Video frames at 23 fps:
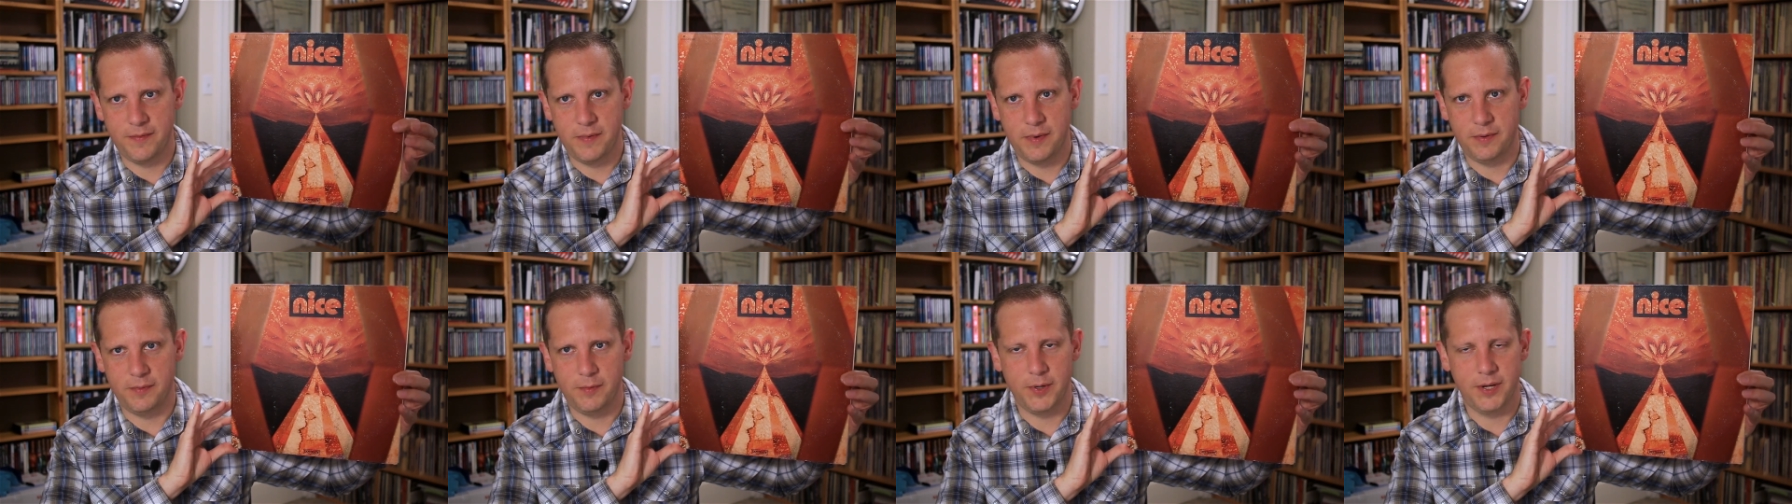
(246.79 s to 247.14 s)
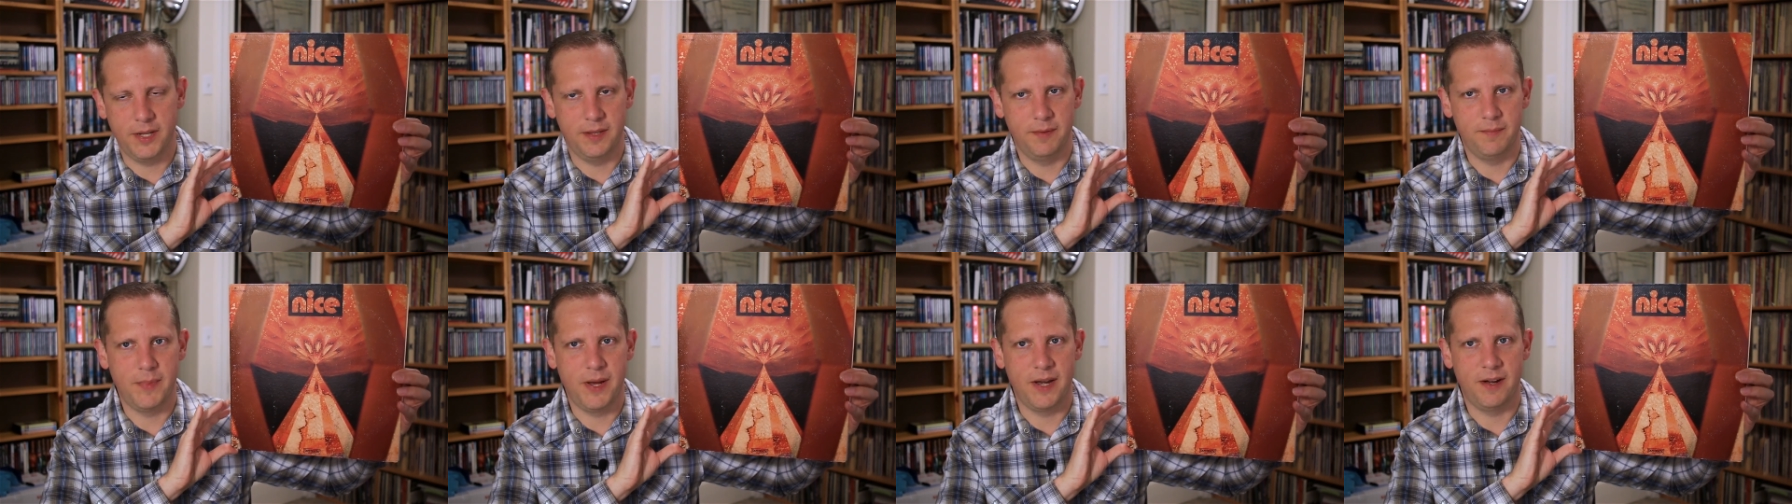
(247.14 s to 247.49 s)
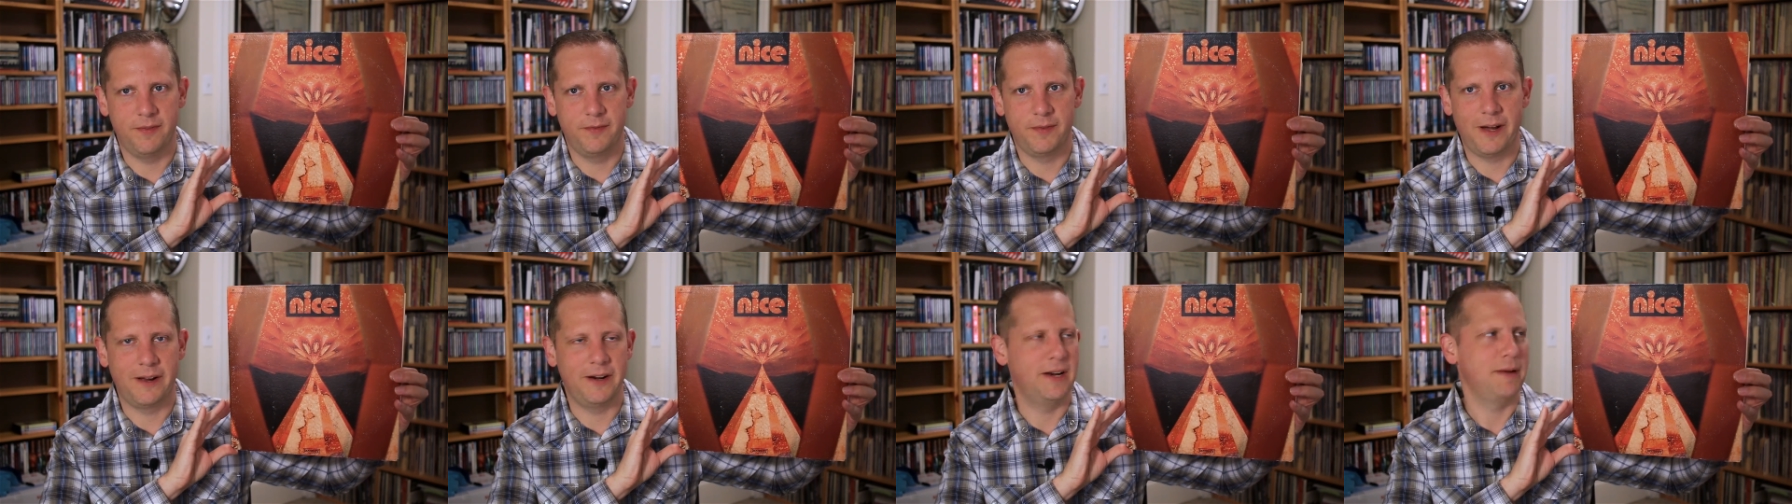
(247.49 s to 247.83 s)
one of the
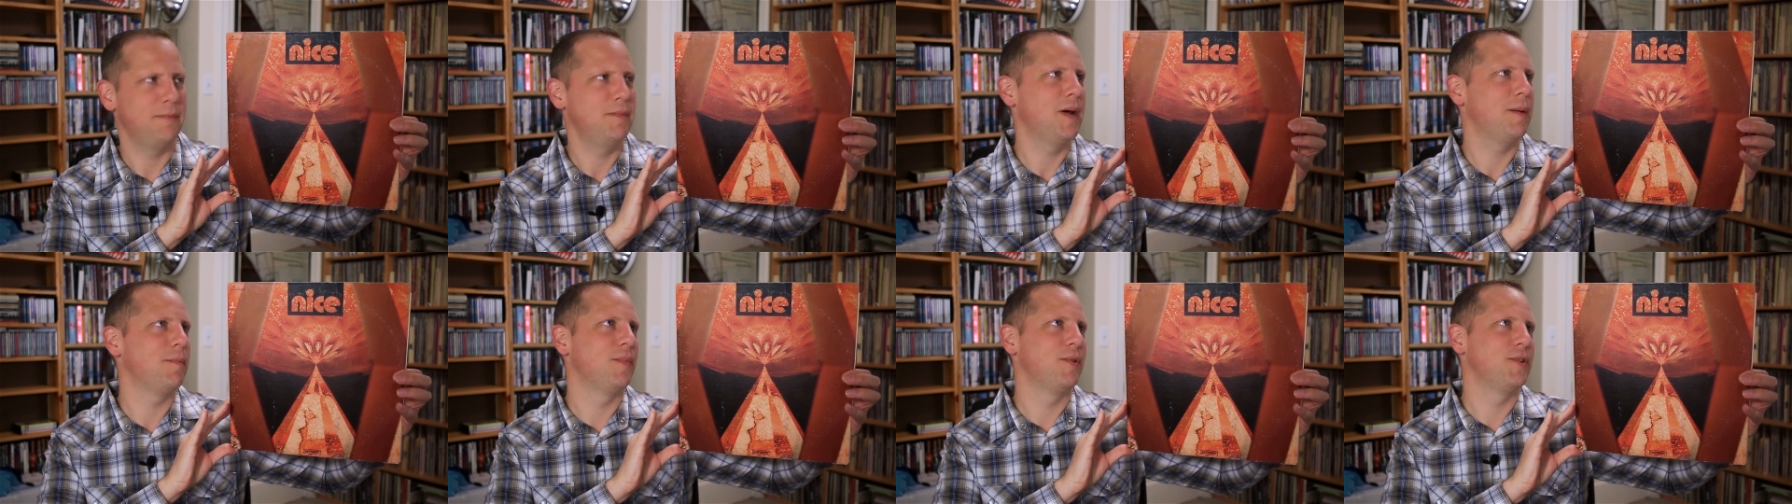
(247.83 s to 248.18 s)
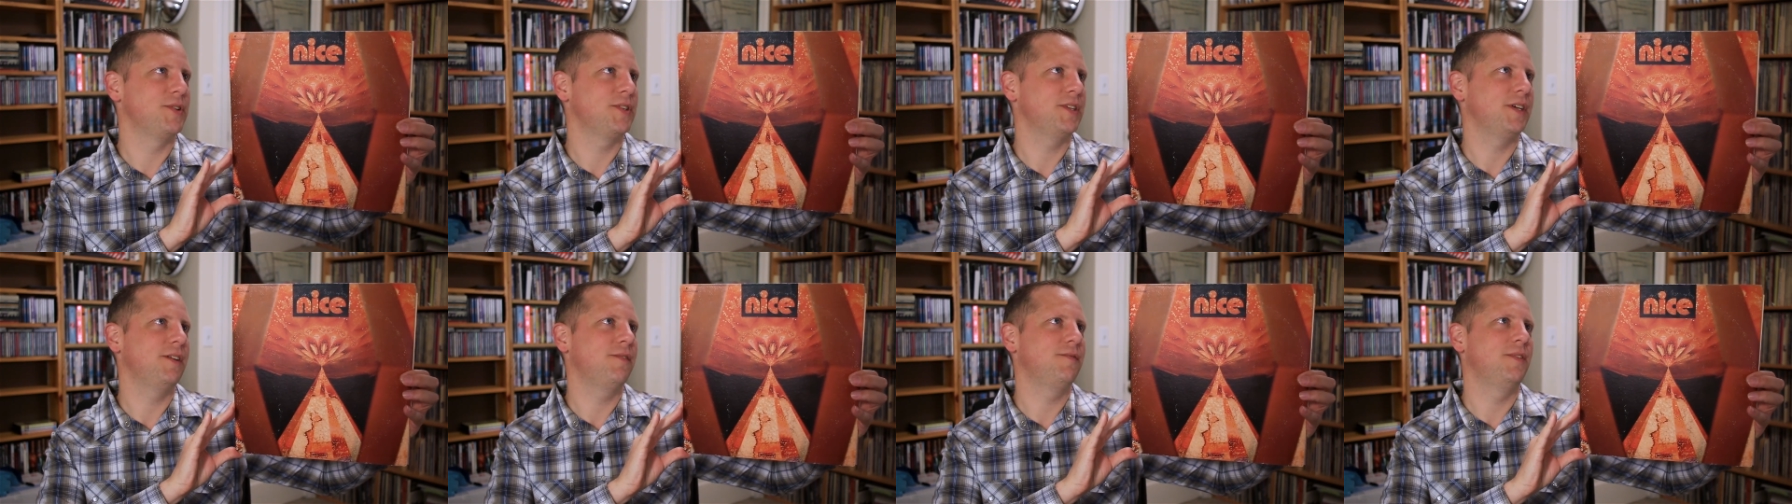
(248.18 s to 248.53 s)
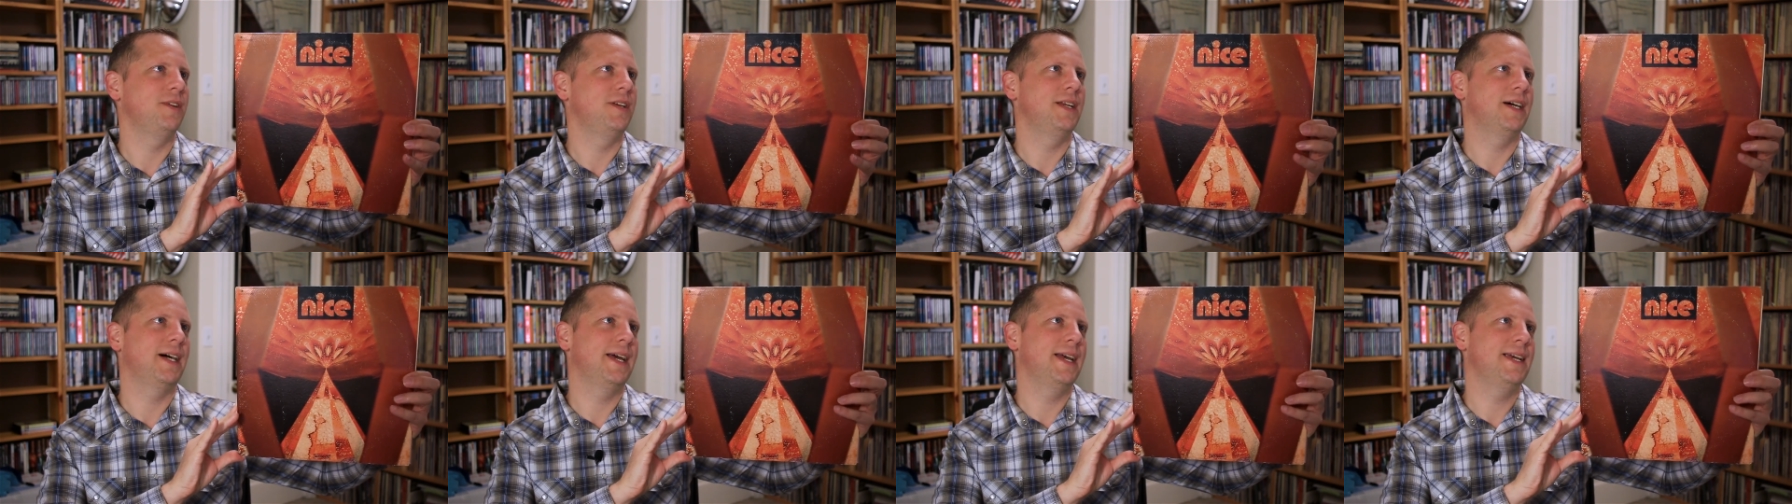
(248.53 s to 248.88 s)
founding members of
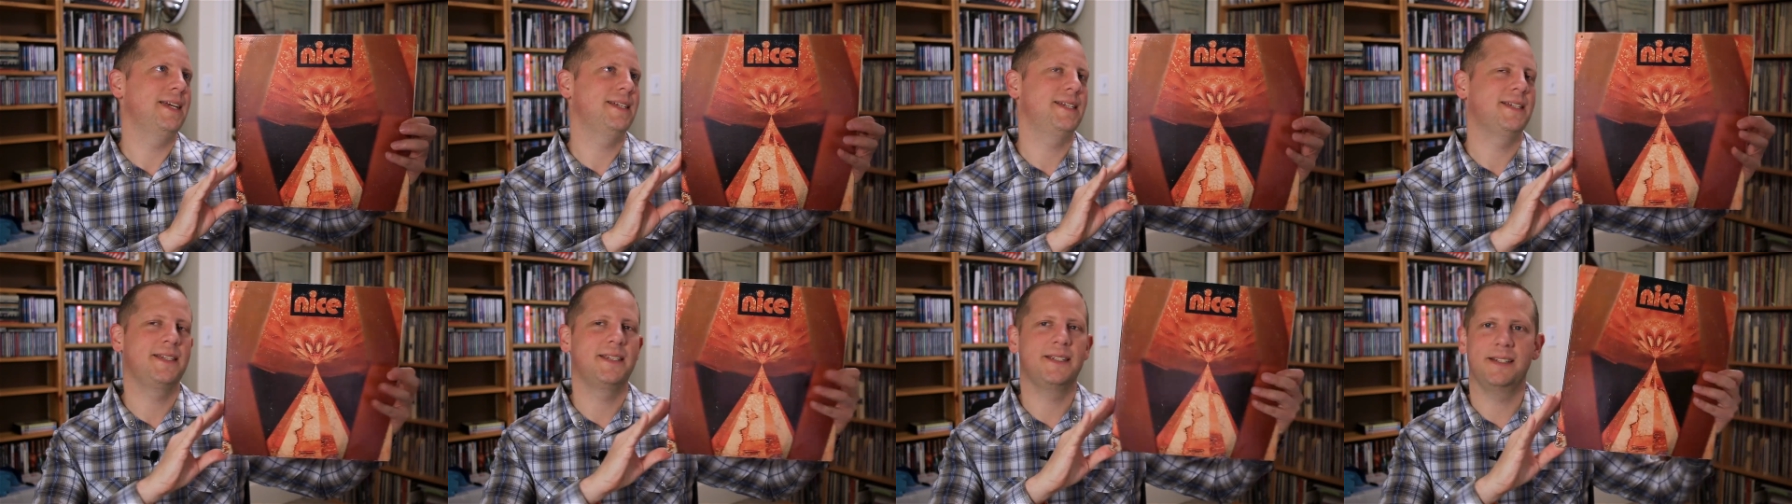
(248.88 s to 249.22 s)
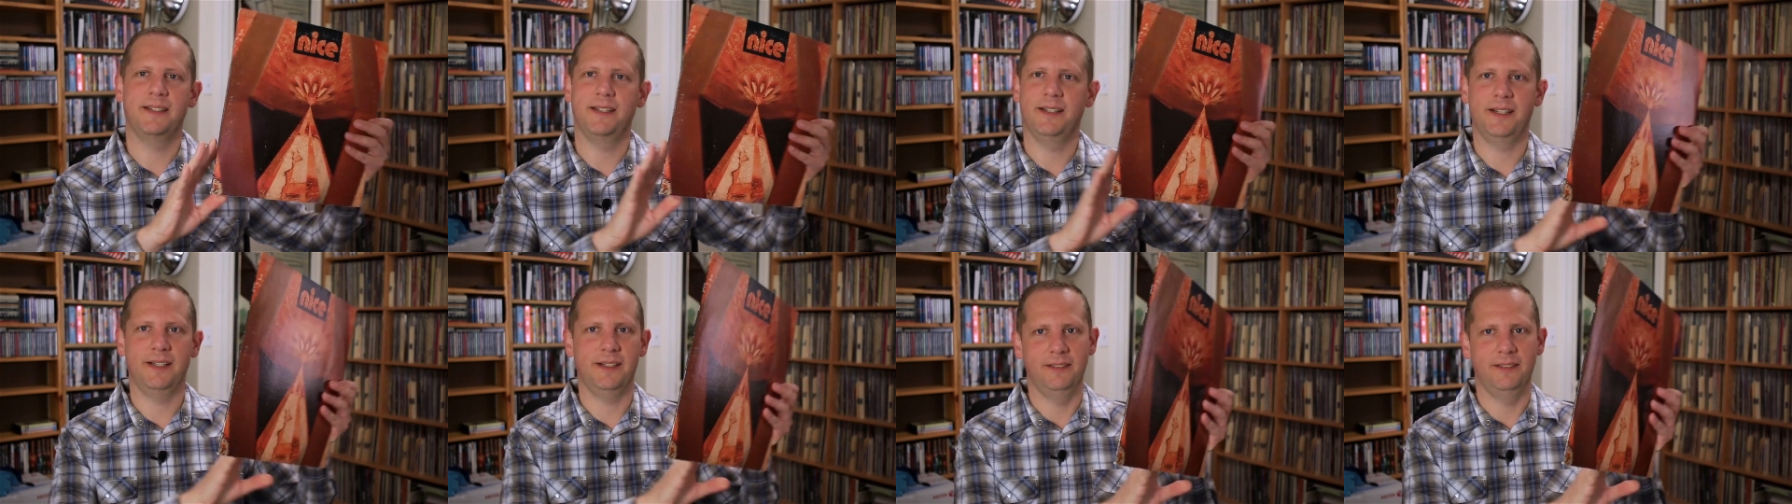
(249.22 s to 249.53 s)
the Nice,